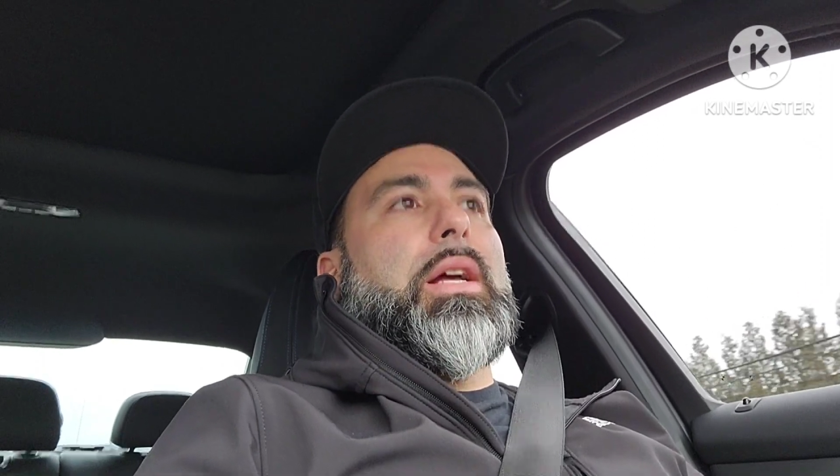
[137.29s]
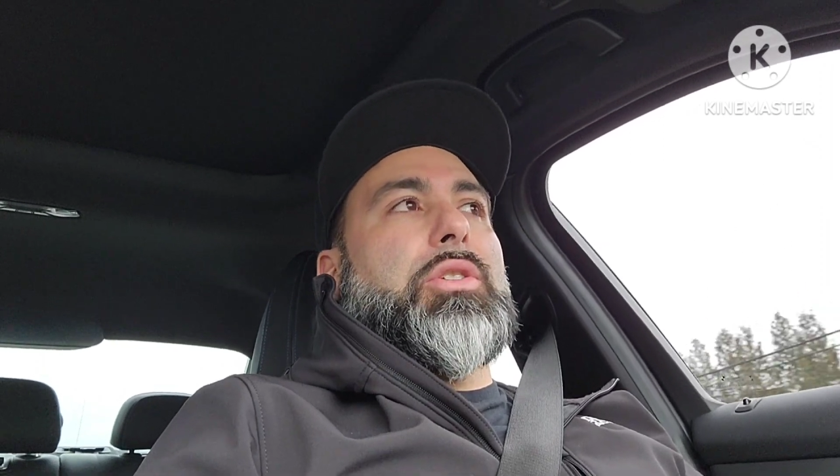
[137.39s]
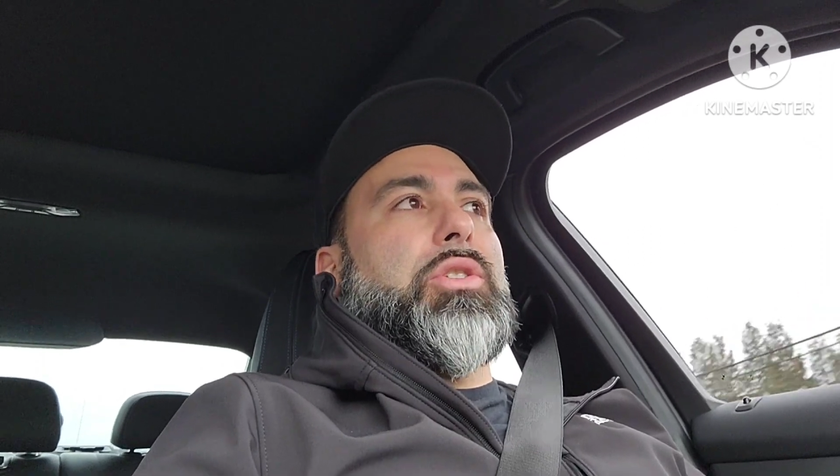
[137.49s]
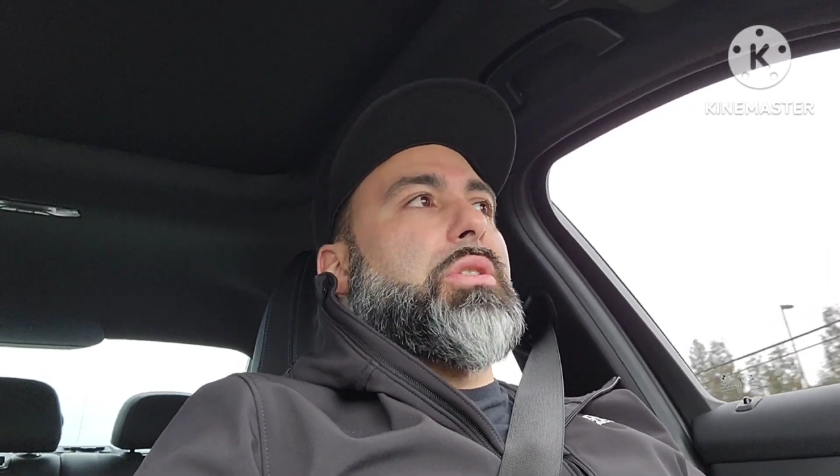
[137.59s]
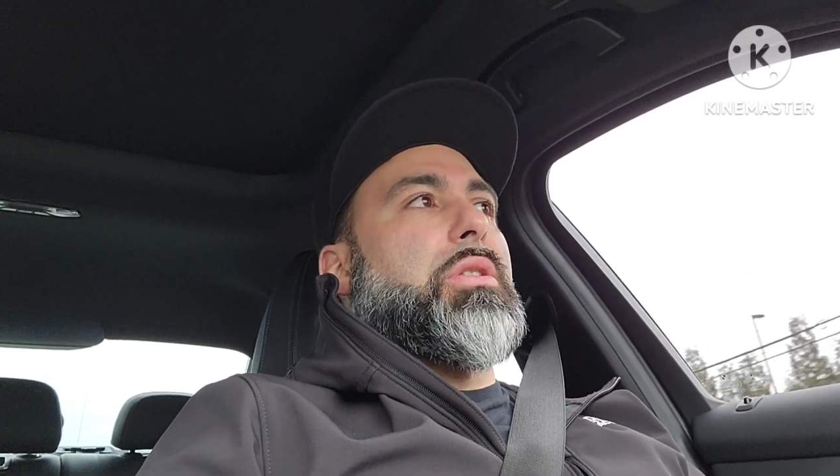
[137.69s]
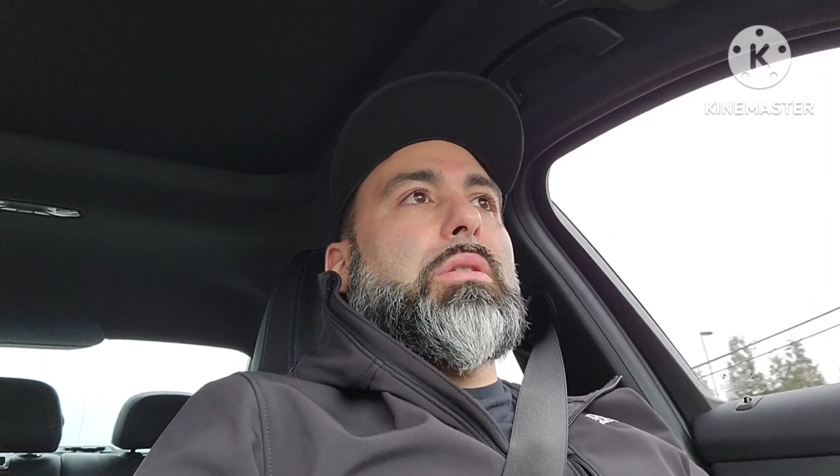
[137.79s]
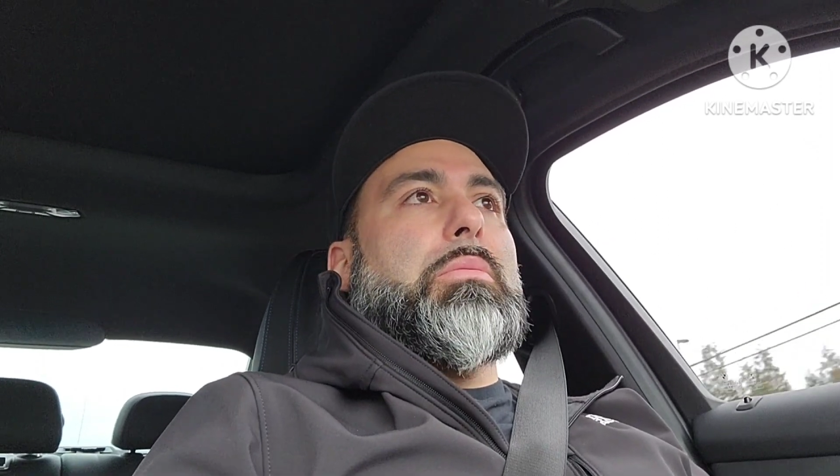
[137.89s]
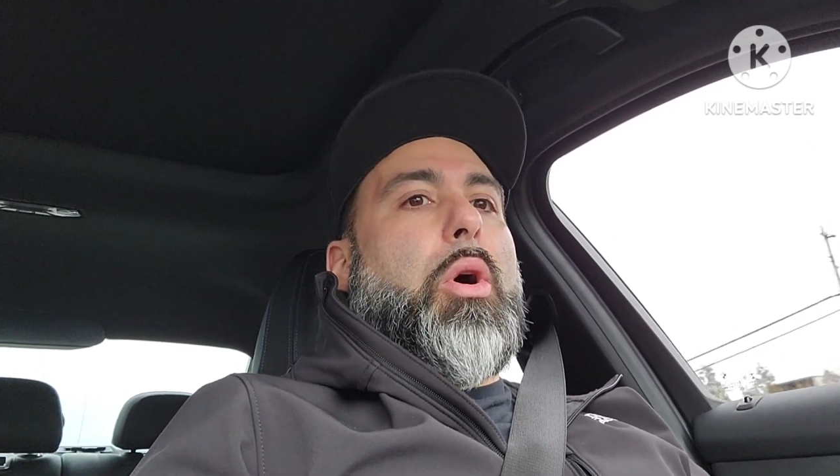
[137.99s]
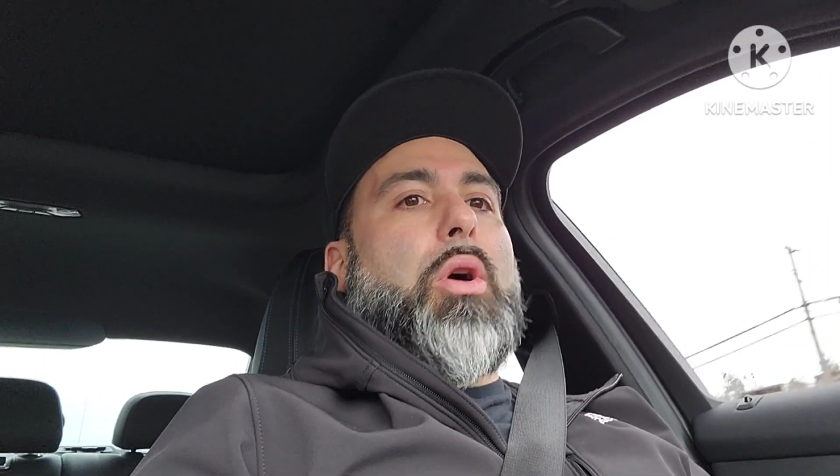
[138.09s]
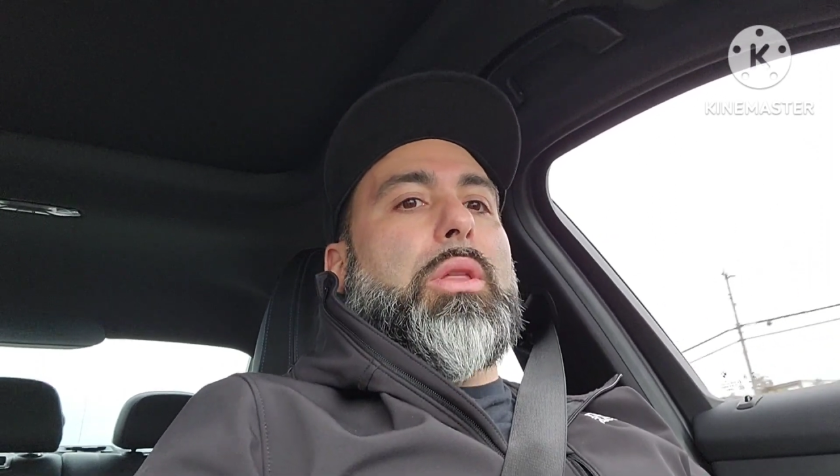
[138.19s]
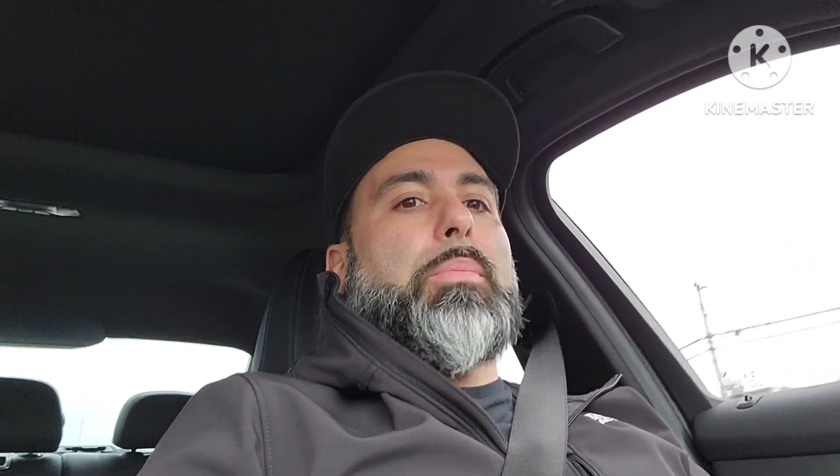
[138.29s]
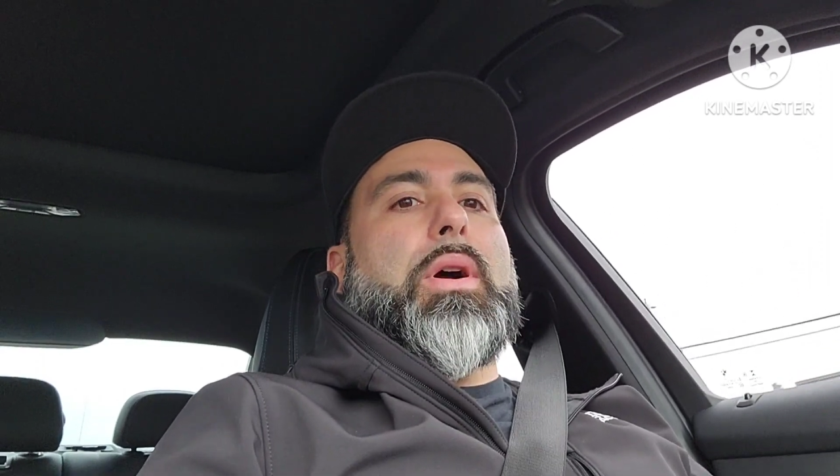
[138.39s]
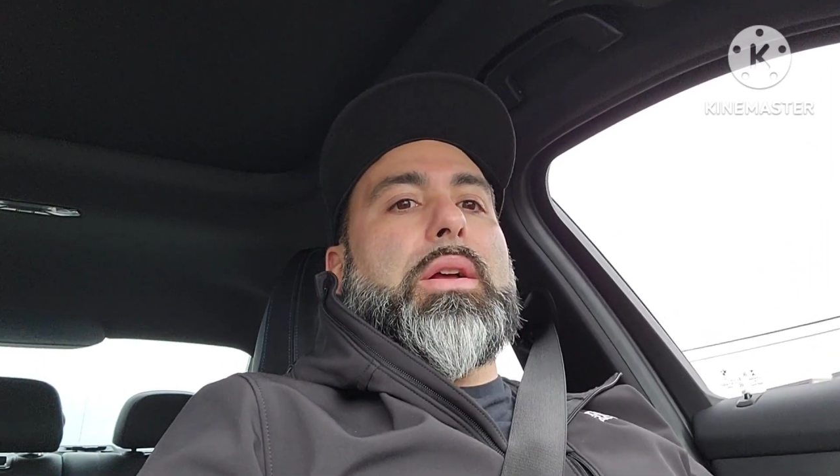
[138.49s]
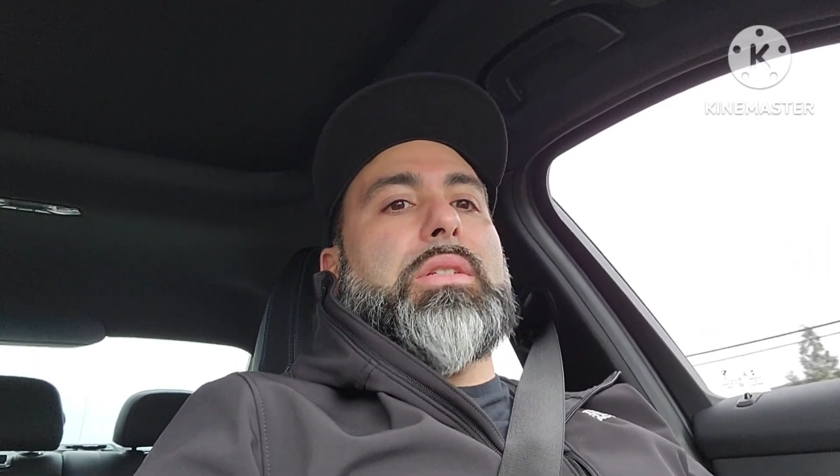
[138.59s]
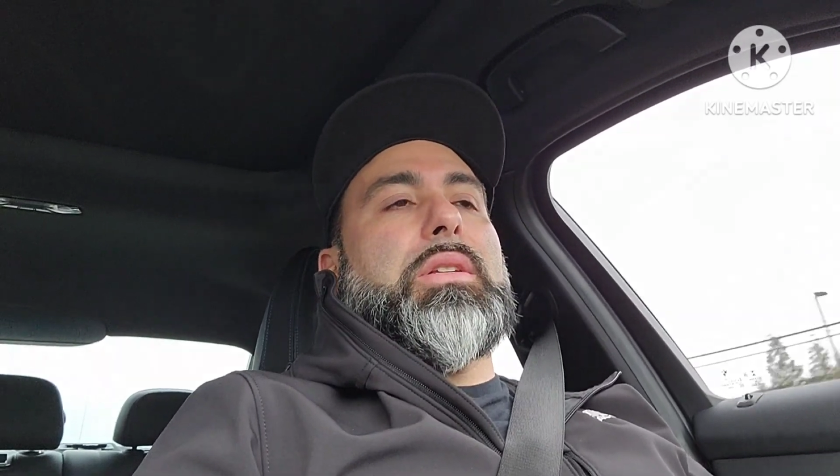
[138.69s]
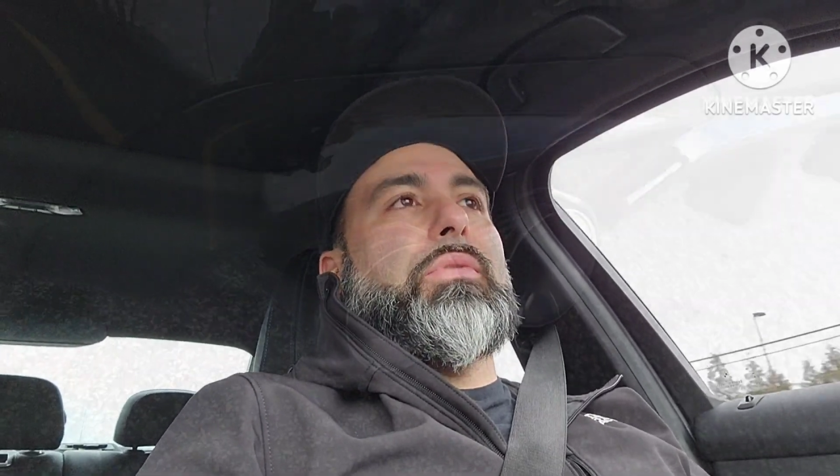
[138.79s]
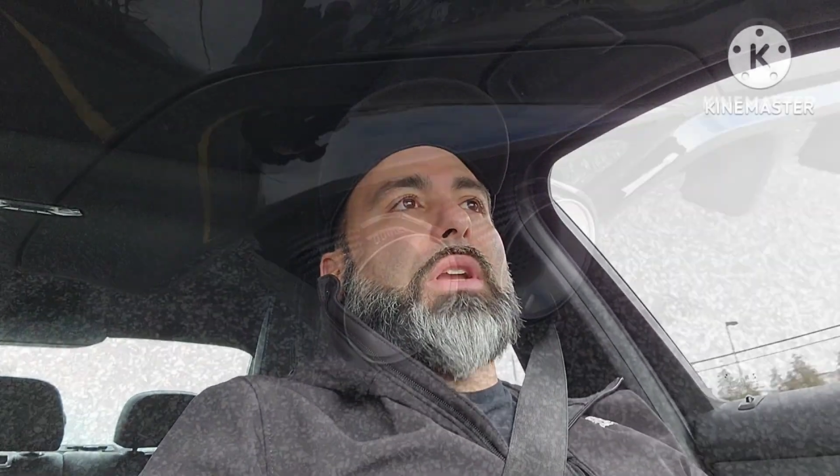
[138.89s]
That's just part of the process of